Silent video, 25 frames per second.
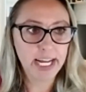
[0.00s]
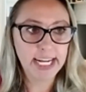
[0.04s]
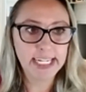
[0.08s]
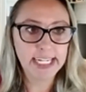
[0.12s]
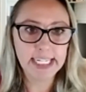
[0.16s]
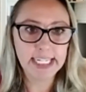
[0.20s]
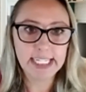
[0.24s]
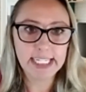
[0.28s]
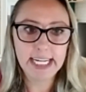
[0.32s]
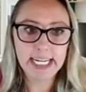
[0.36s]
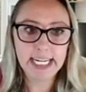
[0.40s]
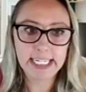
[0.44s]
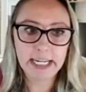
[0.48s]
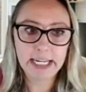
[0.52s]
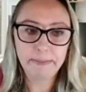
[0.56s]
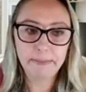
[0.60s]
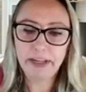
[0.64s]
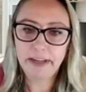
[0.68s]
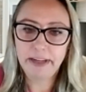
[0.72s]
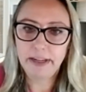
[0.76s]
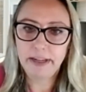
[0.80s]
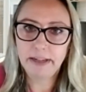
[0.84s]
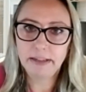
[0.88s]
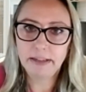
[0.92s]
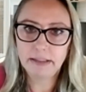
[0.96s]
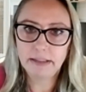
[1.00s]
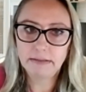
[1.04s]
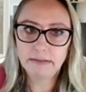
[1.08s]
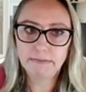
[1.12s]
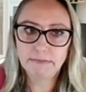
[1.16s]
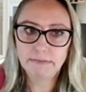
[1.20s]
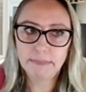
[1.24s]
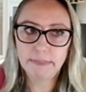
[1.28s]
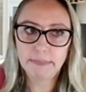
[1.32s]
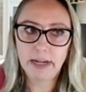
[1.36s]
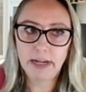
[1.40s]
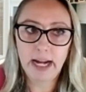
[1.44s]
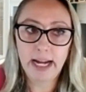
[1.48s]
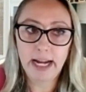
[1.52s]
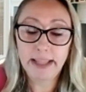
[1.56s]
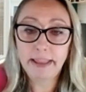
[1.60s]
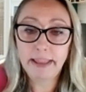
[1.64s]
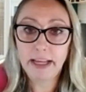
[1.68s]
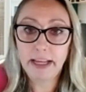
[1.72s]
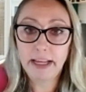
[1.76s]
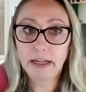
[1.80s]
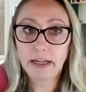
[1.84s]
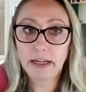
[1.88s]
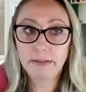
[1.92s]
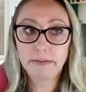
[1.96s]
And it can be, I
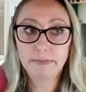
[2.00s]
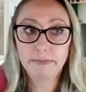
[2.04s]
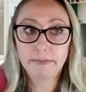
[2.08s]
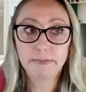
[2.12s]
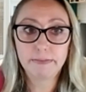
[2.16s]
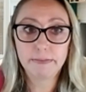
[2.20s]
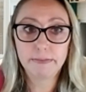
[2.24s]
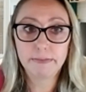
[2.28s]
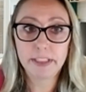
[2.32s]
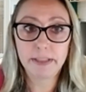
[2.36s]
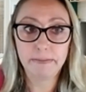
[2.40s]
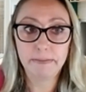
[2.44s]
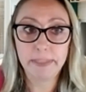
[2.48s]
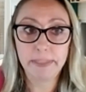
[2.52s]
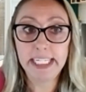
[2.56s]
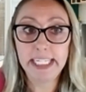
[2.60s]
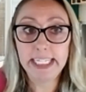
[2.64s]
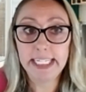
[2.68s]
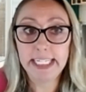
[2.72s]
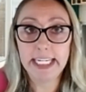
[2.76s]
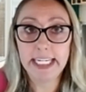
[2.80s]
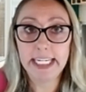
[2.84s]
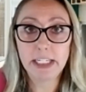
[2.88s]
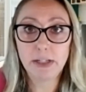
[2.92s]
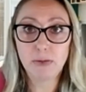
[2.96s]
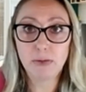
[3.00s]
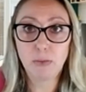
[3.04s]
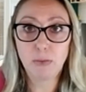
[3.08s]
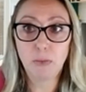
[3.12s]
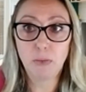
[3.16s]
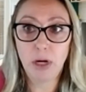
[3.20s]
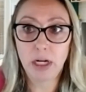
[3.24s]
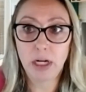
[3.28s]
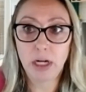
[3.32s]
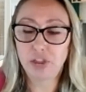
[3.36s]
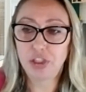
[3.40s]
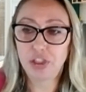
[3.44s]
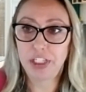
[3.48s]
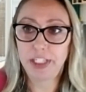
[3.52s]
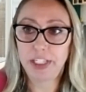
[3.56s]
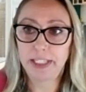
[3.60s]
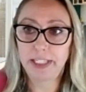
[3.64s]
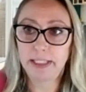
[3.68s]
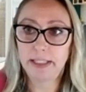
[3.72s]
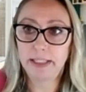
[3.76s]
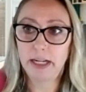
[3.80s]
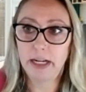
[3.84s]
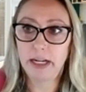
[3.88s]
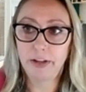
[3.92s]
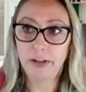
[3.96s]
think, to me,
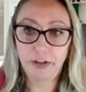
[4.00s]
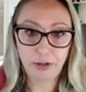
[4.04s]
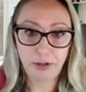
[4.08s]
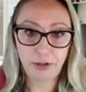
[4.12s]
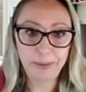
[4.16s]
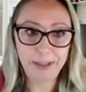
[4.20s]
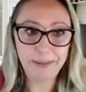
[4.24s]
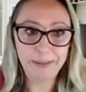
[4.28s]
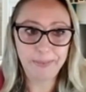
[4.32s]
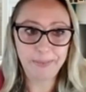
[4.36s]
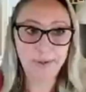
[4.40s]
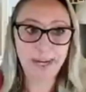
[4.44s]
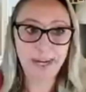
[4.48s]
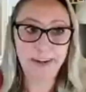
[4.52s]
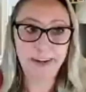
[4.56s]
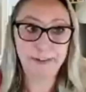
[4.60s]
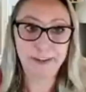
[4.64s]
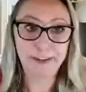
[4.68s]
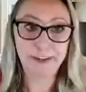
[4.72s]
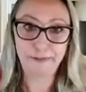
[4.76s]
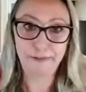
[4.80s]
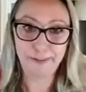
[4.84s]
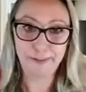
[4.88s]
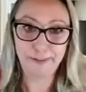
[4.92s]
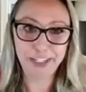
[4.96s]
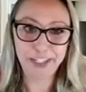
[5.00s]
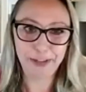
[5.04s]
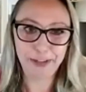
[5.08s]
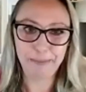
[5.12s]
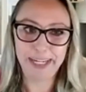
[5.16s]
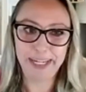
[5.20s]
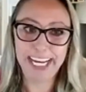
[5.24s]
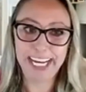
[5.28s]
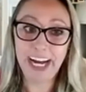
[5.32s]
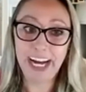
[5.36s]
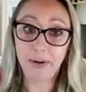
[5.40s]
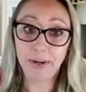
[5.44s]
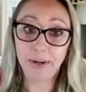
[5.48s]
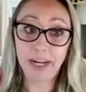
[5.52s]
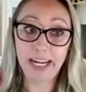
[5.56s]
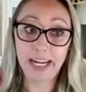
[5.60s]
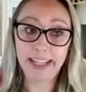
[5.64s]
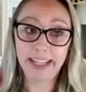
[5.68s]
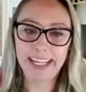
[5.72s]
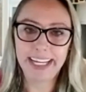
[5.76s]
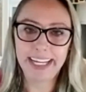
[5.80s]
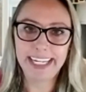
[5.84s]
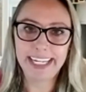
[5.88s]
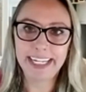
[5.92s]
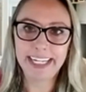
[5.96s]
watching other people have to figure me out, I
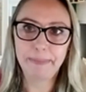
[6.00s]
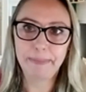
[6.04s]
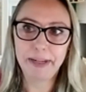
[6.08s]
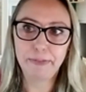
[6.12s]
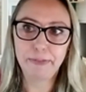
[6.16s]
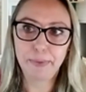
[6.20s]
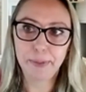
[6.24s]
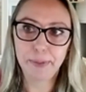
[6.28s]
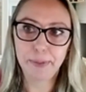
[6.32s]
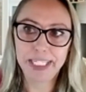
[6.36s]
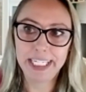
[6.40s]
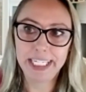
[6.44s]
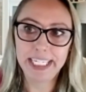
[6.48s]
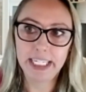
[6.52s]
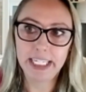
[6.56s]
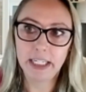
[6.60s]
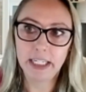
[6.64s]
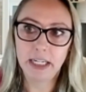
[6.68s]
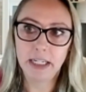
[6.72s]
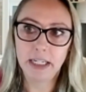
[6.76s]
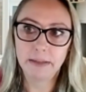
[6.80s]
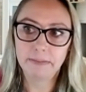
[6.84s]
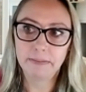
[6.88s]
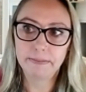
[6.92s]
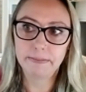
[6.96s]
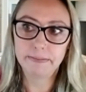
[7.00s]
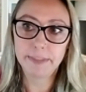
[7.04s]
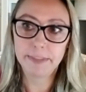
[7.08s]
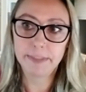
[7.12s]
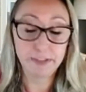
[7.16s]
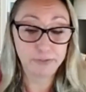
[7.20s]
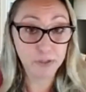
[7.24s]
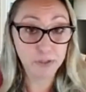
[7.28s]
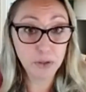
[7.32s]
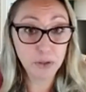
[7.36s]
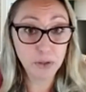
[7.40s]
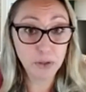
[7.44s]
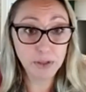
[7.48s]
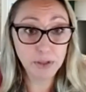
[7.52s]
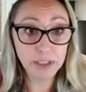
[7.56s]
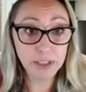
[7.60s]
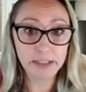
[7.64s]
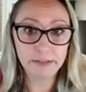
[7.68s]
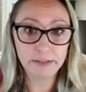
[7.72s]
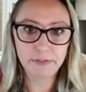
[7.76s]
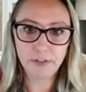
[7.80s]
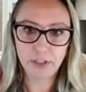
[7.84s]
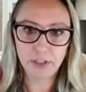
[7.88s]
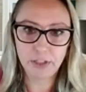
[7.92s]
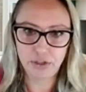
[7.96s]
think can be really difficult
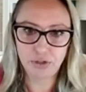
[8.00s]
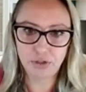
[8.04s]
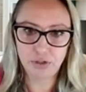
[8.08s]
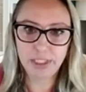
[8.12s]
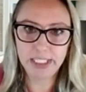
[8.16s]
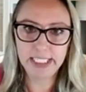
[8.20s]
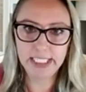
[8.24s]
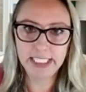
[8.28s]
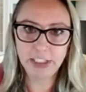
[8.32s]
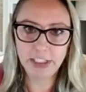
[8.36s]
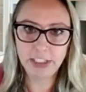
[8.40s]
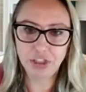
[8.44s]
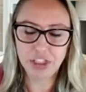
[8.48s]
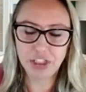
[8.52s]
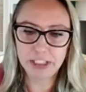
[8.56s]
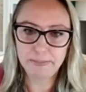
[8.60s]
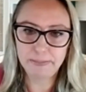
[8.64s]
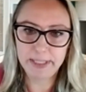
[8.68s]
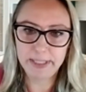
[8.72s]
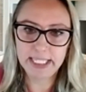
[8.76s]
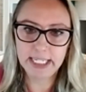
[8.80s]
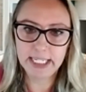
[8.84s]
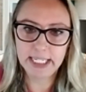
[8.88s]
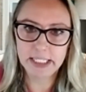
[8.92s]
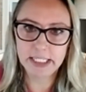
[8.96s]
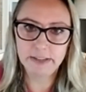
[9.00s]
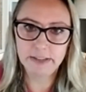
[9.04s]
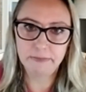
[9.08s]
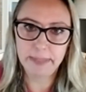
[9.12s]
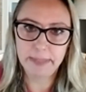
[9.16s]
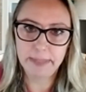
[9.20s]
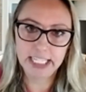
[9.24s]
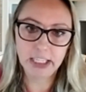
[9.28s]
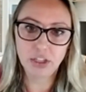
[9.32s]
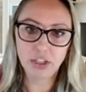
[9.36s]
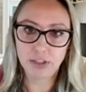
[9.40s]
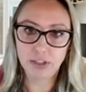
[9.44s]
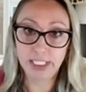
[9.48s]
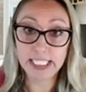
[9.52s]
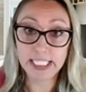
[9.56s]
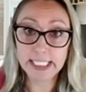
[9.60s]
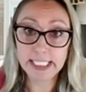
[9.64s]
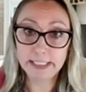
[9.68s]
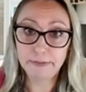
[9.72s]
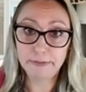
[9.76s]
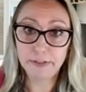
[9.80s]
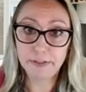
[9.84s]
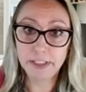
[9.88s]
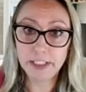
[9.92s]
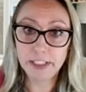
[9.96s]
and frustrating just because of my learning
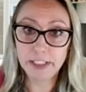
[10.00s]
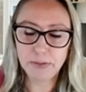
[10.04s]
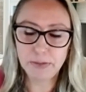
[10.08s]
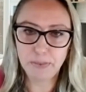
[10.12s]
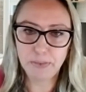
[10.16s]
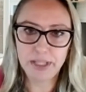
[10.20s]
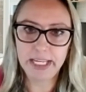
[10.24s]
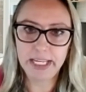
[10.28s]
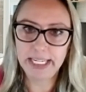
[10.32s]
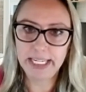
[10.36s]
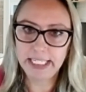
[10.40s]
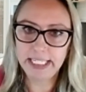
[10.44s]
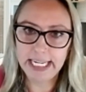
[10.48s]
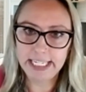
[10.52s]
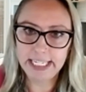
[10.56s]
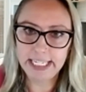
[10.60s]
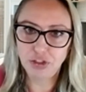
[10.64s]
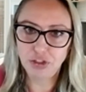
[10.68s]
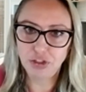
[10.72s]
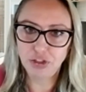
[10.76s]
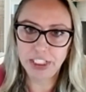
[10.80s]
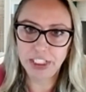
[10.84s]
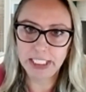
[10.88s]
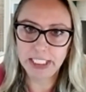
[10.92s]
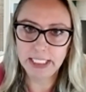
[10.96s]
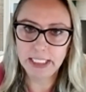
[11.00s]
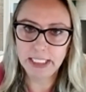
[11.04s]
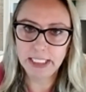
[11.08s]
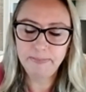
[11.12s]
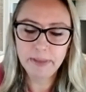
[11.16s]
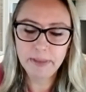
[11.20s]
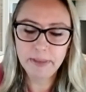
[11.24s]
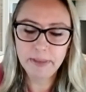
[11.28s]
difference with ADHD.